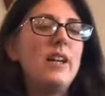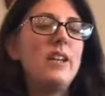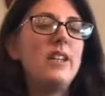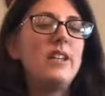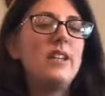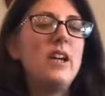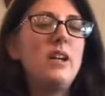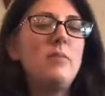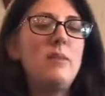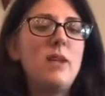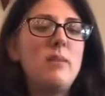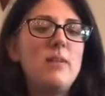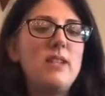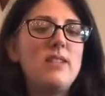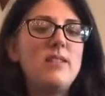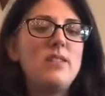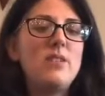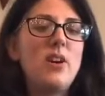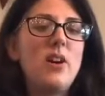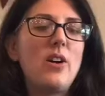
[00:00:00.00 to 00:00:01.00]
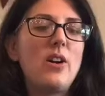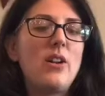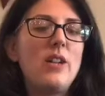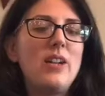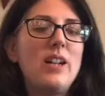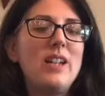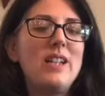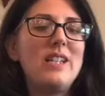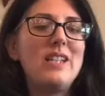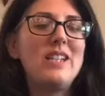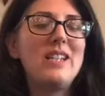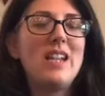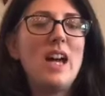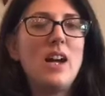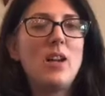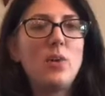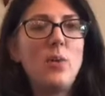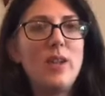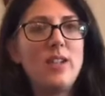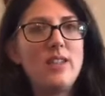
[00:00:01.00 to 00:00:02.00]
young babies are
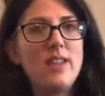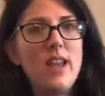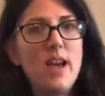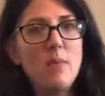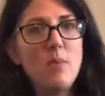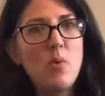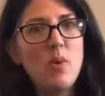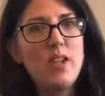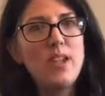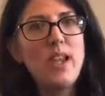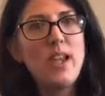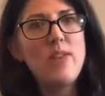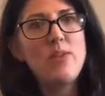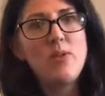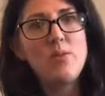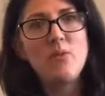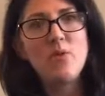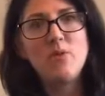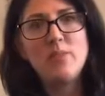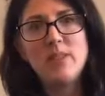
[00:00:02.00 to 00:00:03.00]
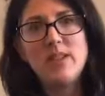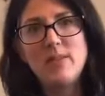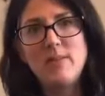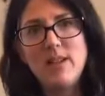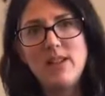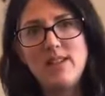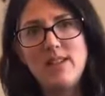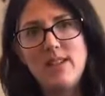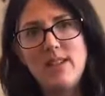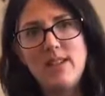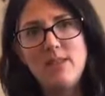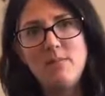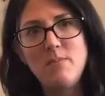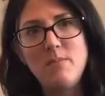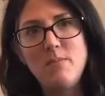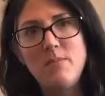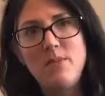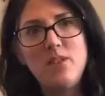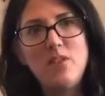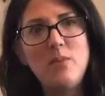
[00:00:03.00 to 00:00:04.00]
not quite to that point yet. Their movements might
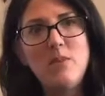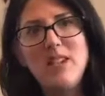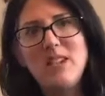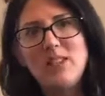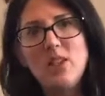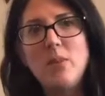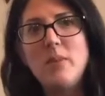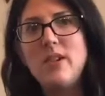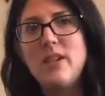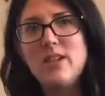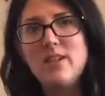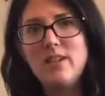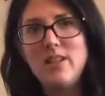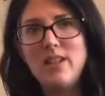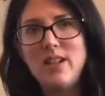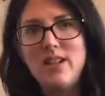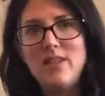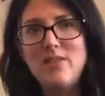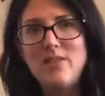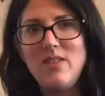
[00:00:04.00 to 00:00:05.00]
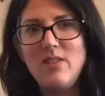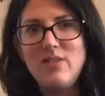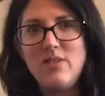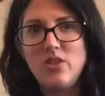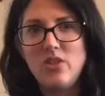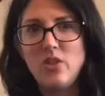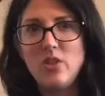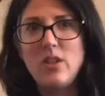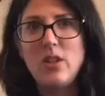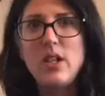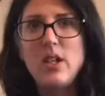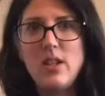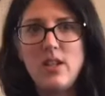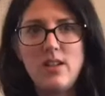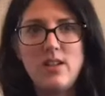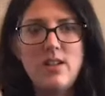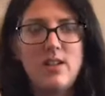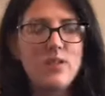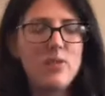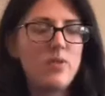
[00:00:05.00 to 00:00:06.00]
still be a little bit kind of even jerky
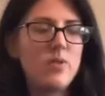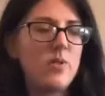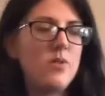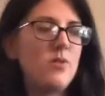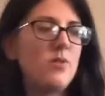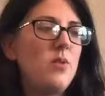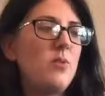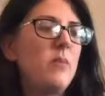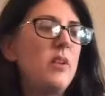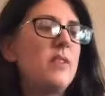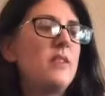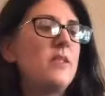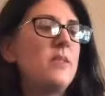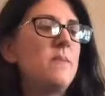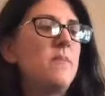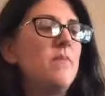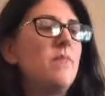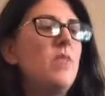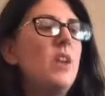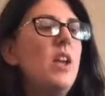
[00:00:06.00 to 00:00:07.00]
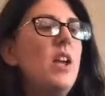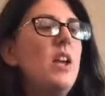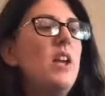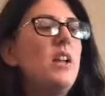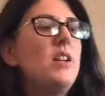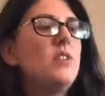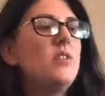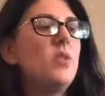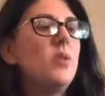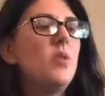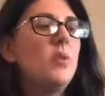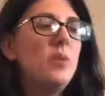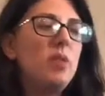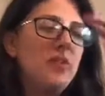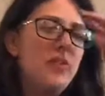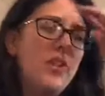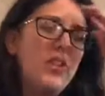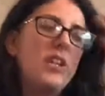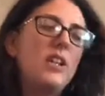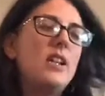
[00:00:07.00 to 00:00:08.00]
in the first few months. So with a
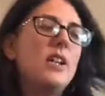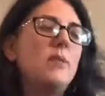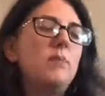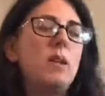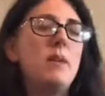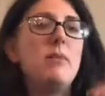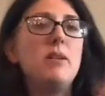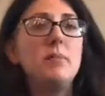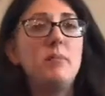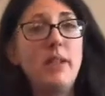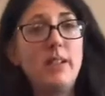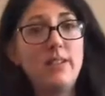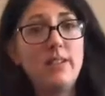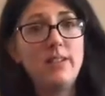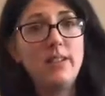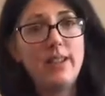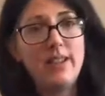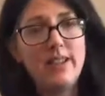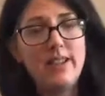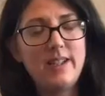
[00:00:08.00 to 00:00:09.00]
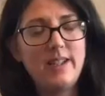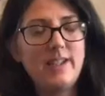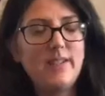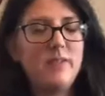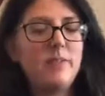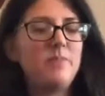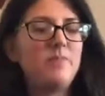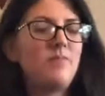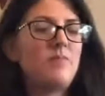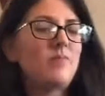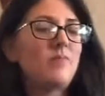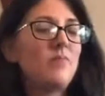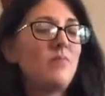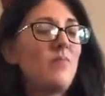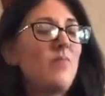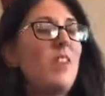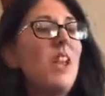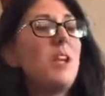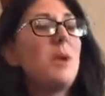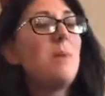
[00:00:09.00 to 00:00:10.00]
very young baby, it might look like this.
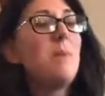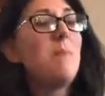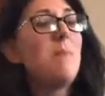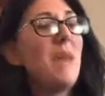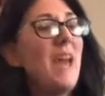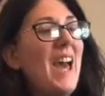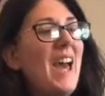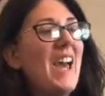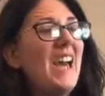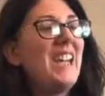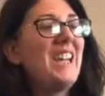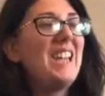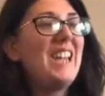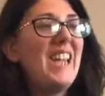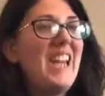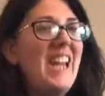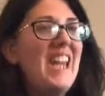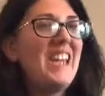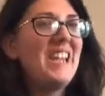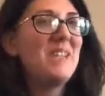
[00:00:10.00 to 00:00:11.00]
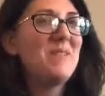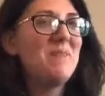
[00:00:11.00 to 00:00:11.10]
Patty cake,